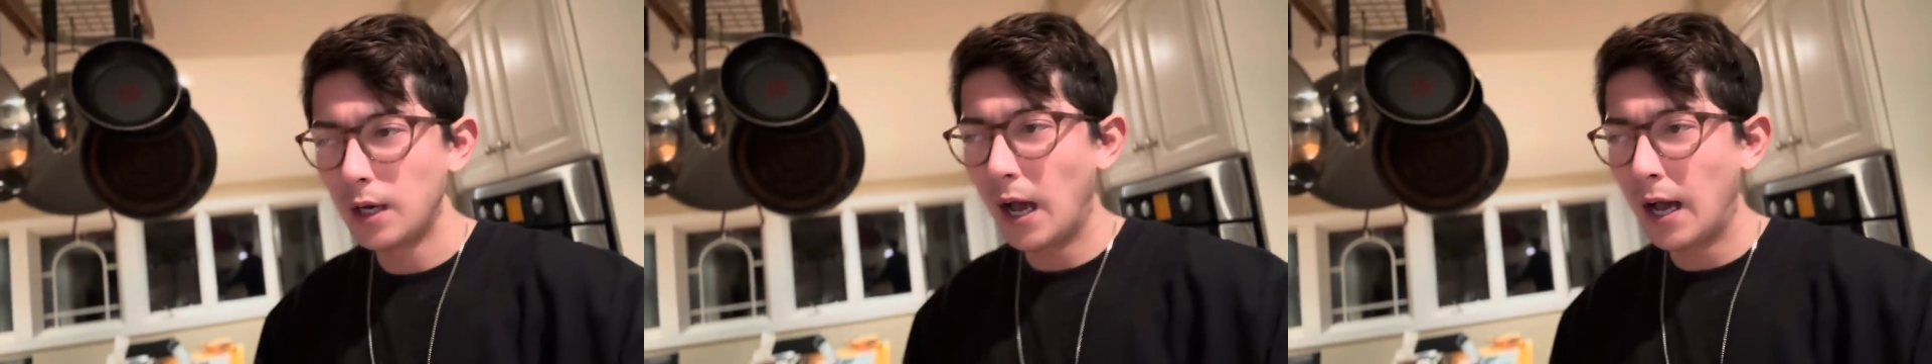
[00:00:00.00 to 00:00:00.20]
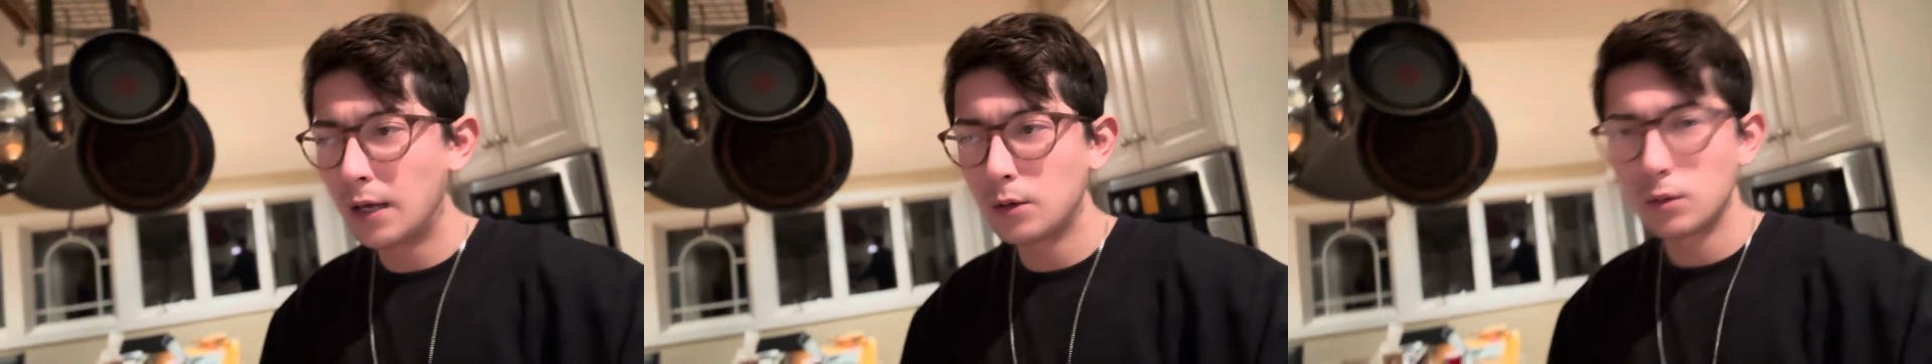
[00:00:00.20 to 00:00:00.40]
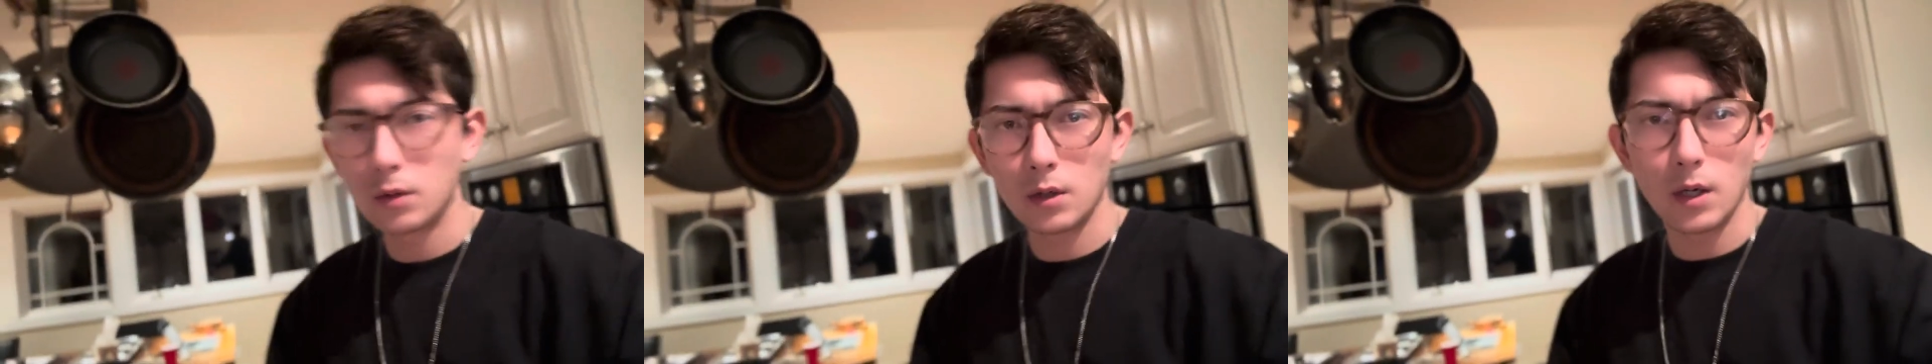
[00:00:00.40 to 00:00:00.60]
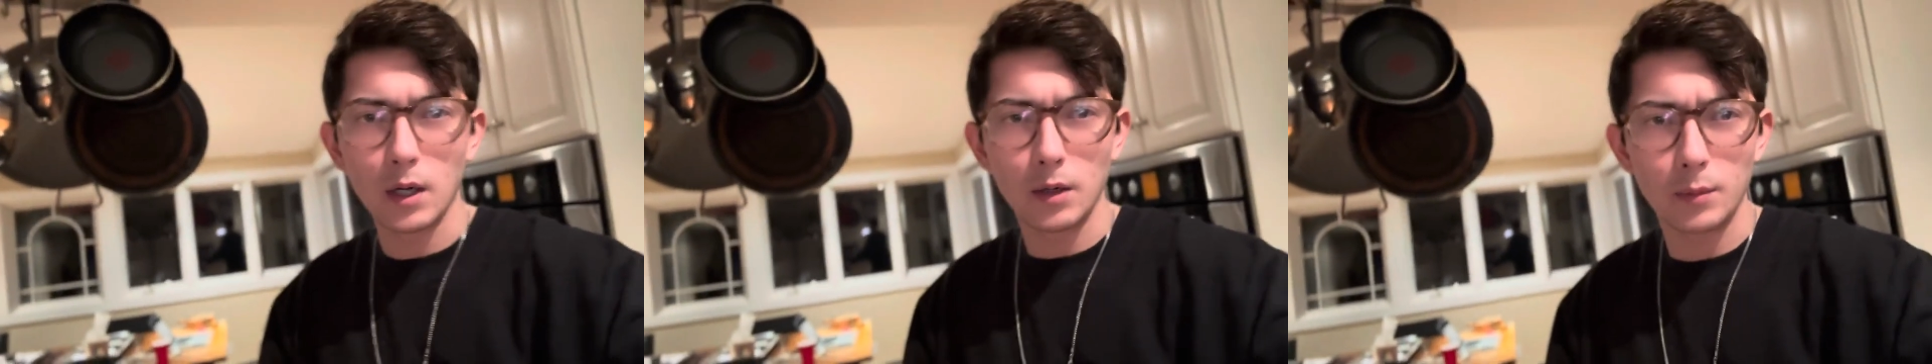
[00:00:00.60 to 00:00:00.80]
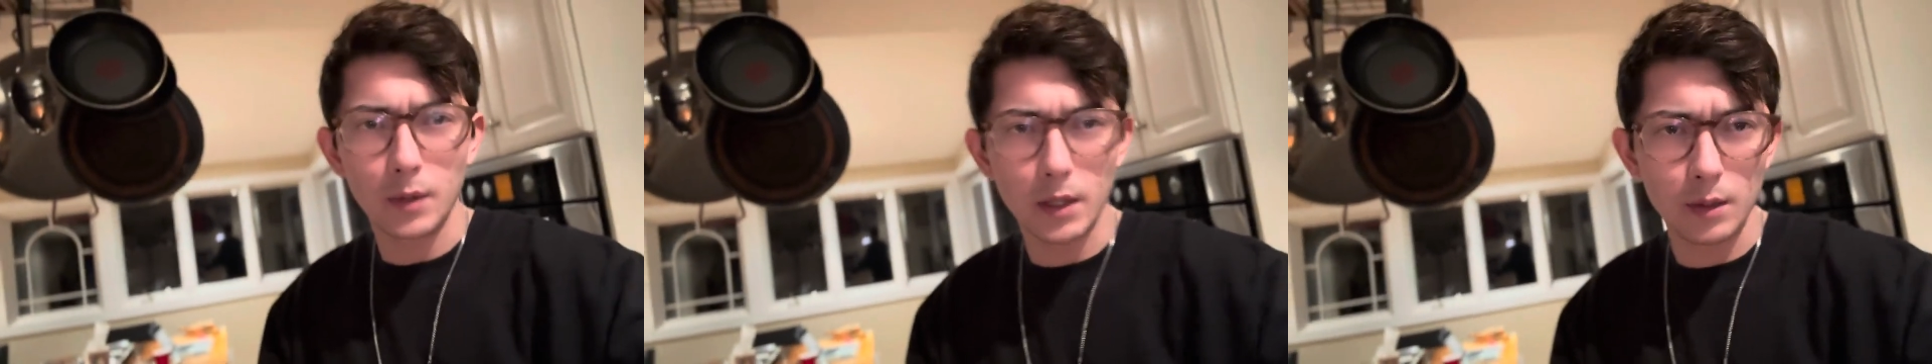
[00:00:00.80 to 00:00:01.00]
I don't know how to
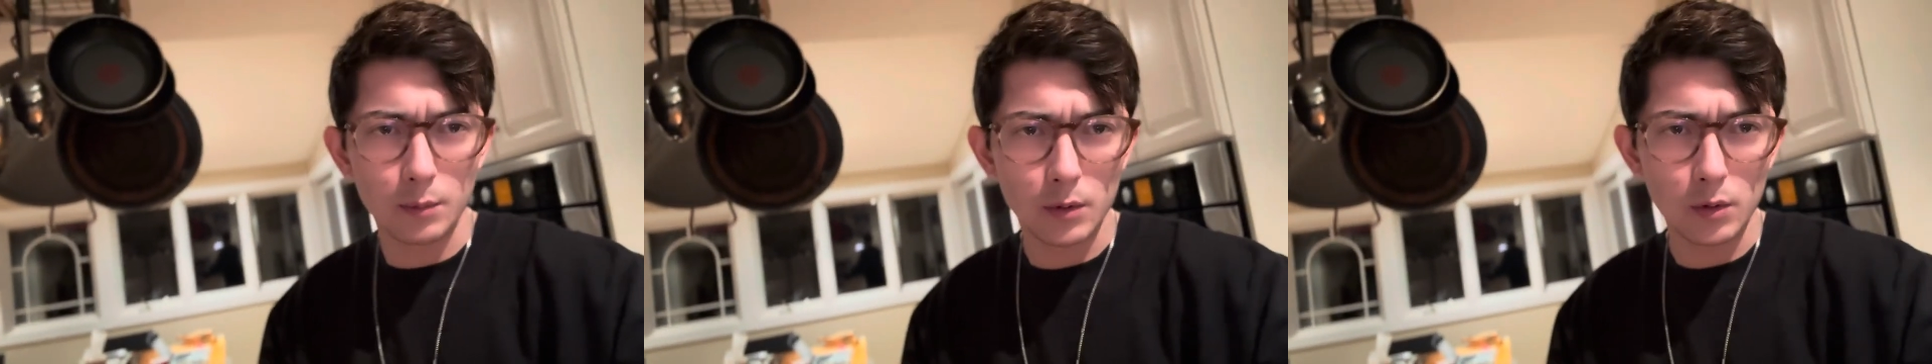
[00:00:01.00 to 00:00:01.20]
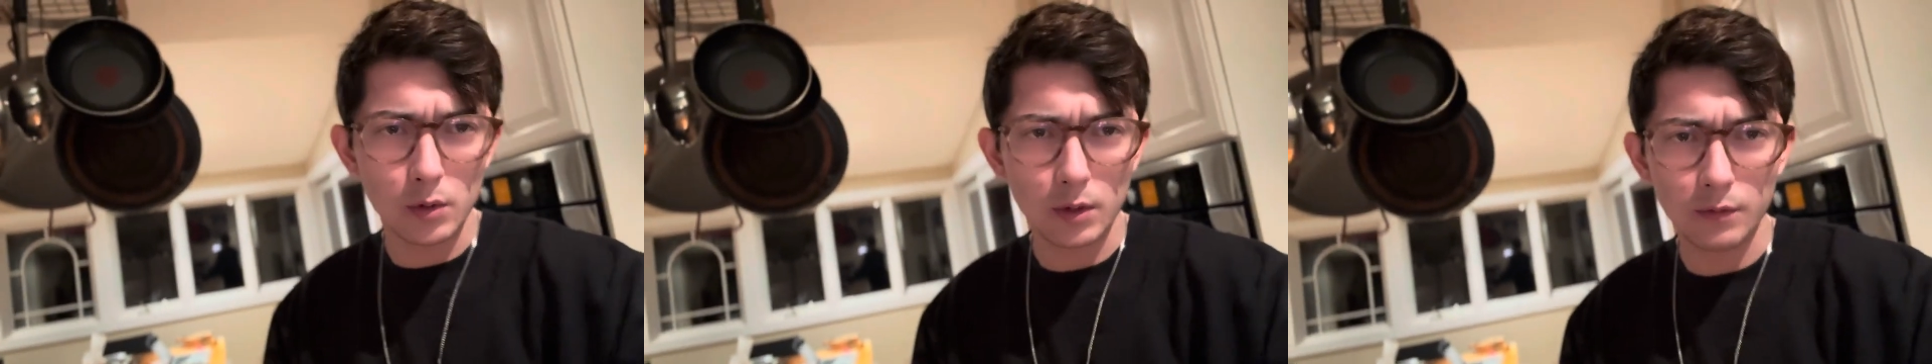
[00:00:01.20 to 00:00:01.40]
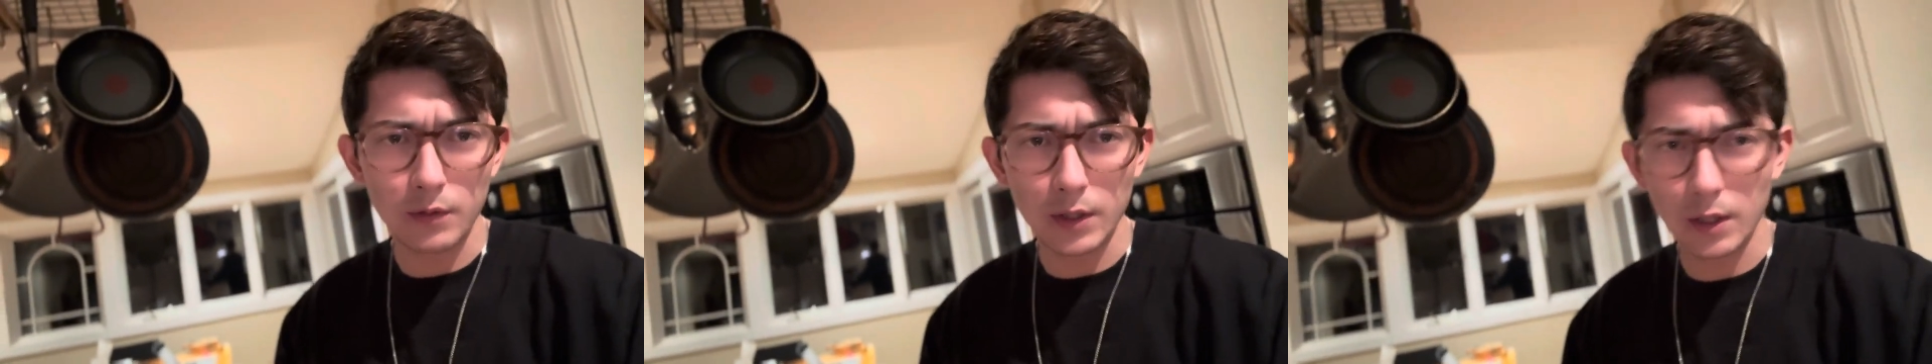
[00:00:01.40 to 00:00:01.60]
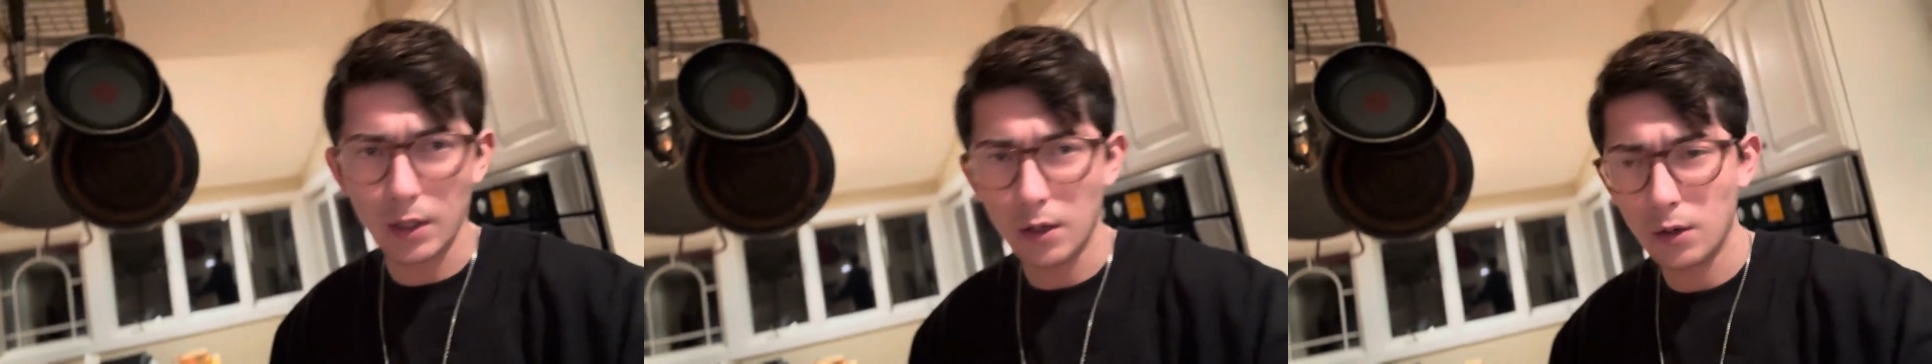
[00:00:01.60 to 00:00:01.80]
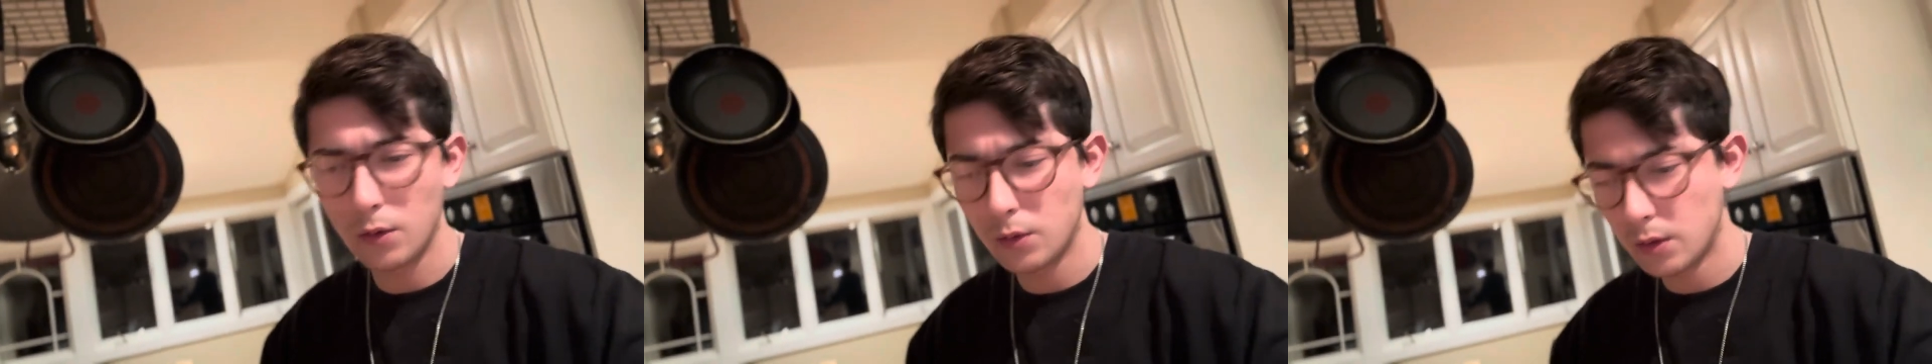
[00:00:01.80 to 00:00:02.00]
make a music
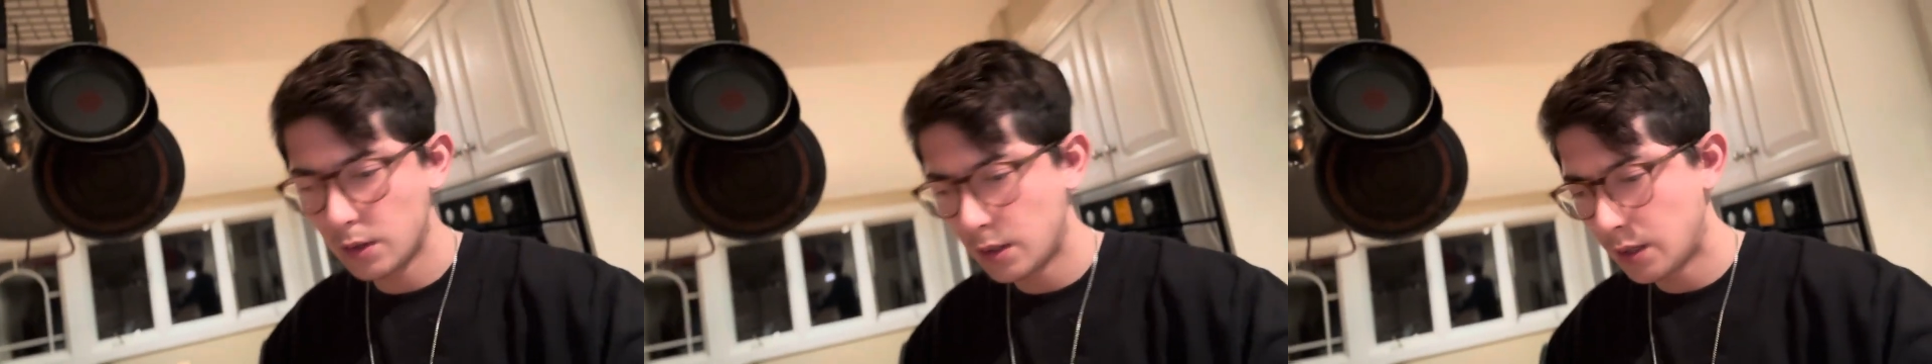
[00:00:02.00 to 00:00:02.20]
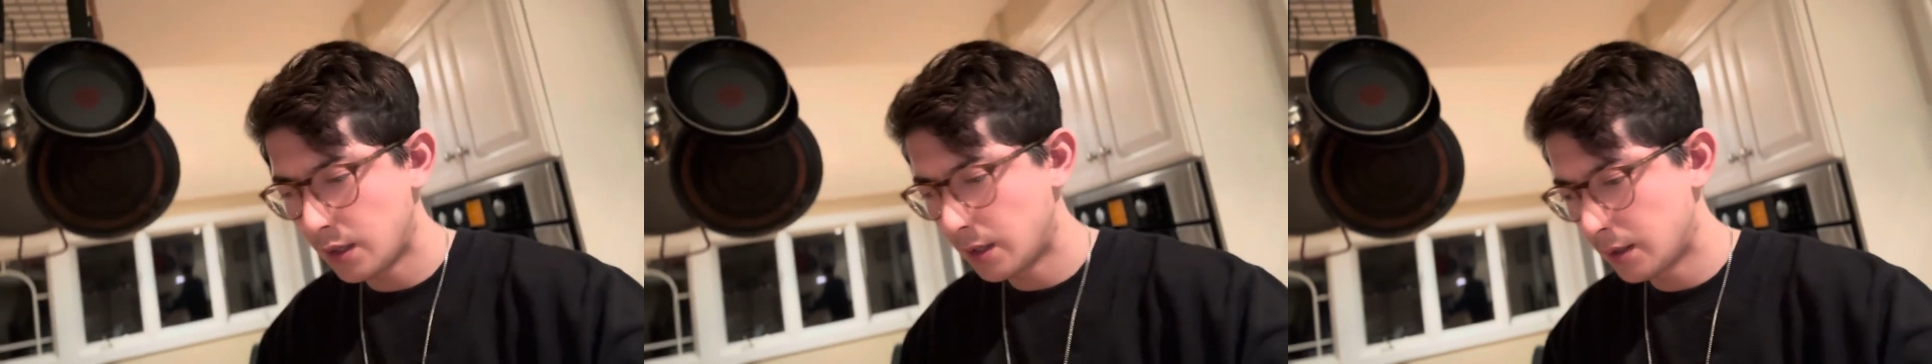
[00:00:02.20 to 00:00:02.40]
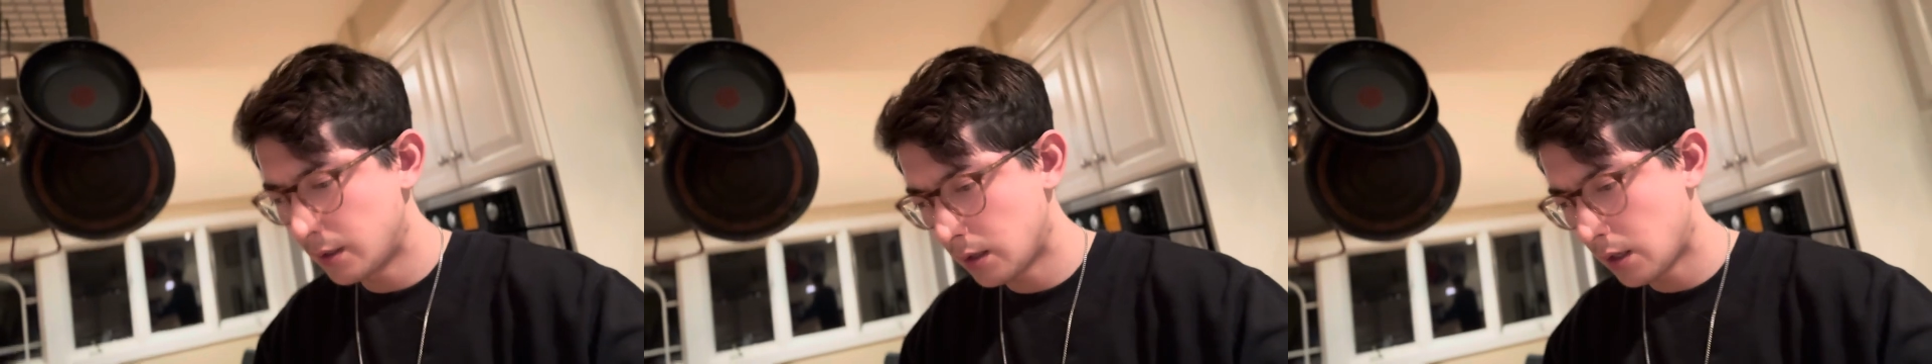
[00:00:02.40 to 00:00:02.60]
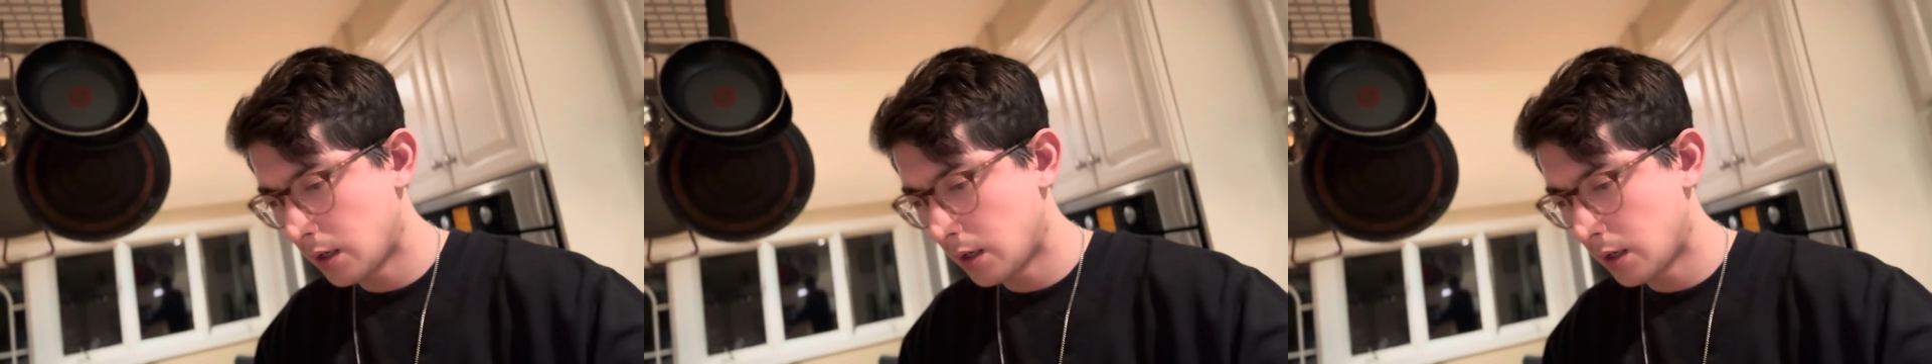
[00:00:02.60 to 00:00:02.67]
video, and